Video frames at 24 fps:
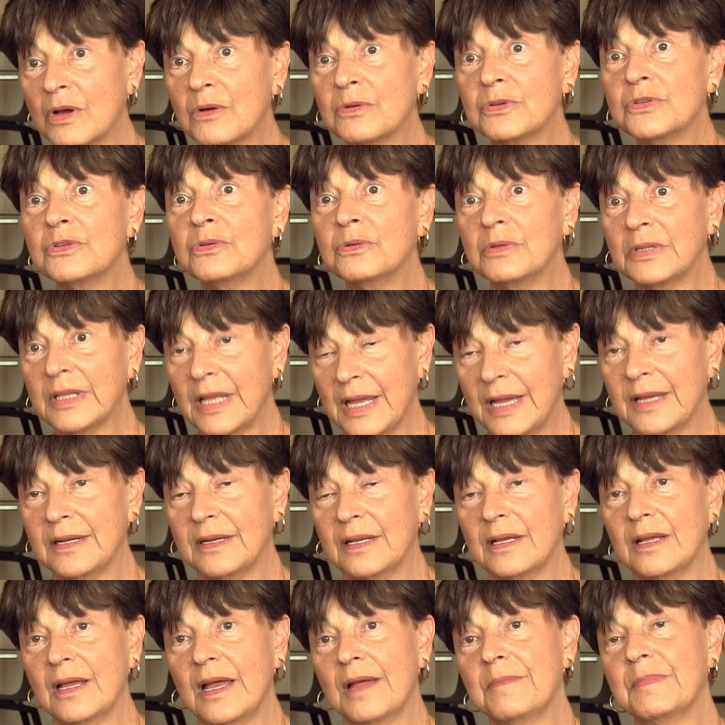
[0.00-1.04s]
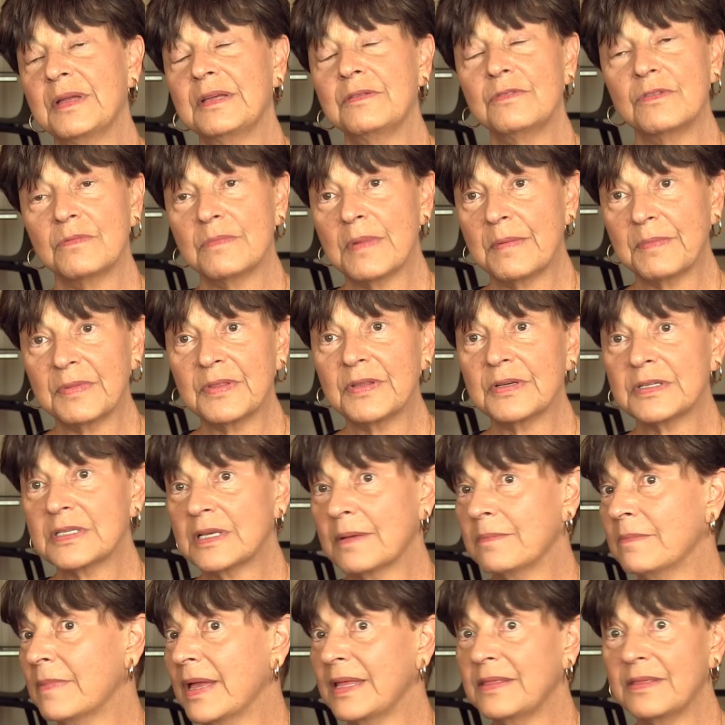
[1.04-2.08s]
those who led. I mean, you remember there's
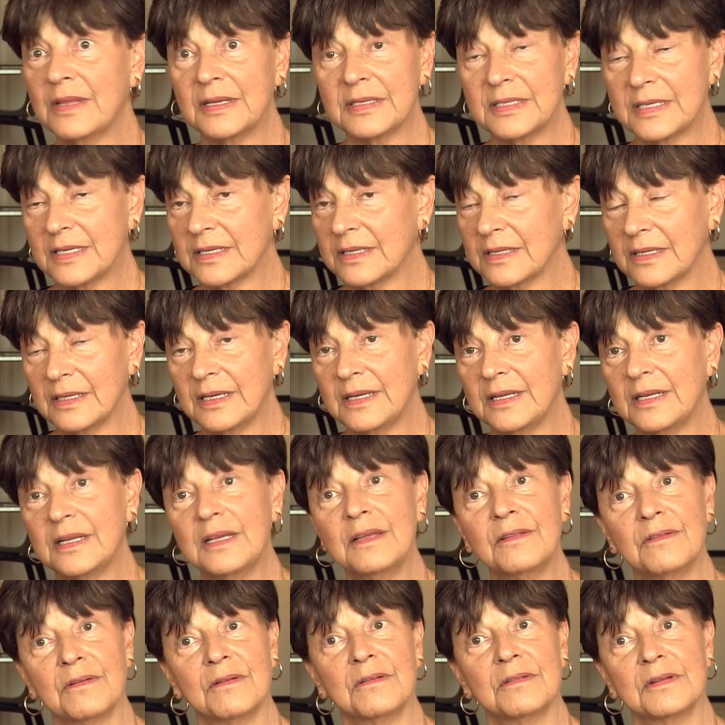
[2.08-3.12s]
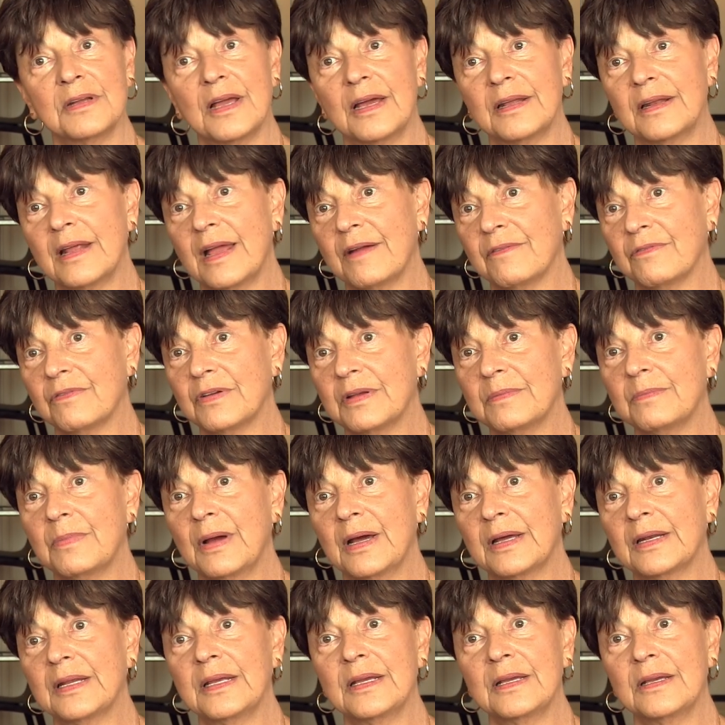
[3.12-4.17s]
some men that didn't lead either. Not
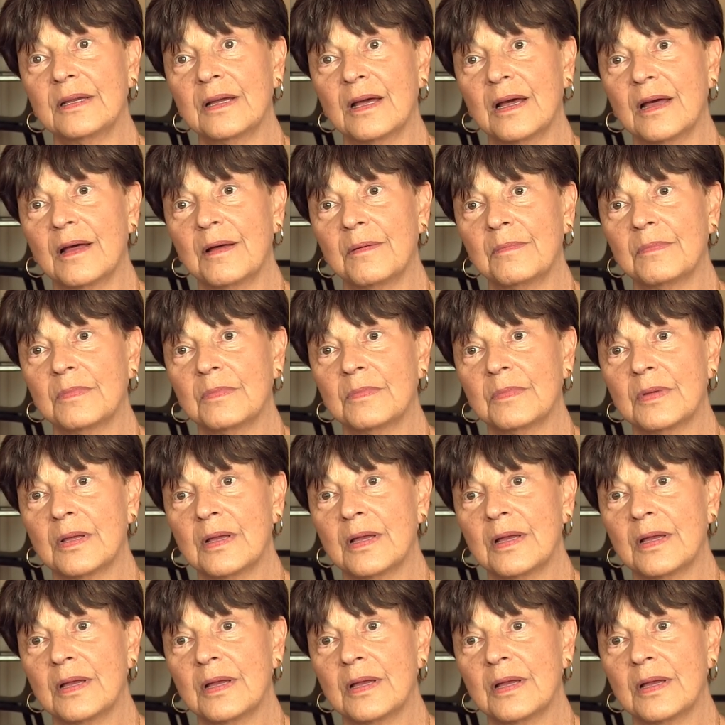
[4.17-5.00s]
everybody, um,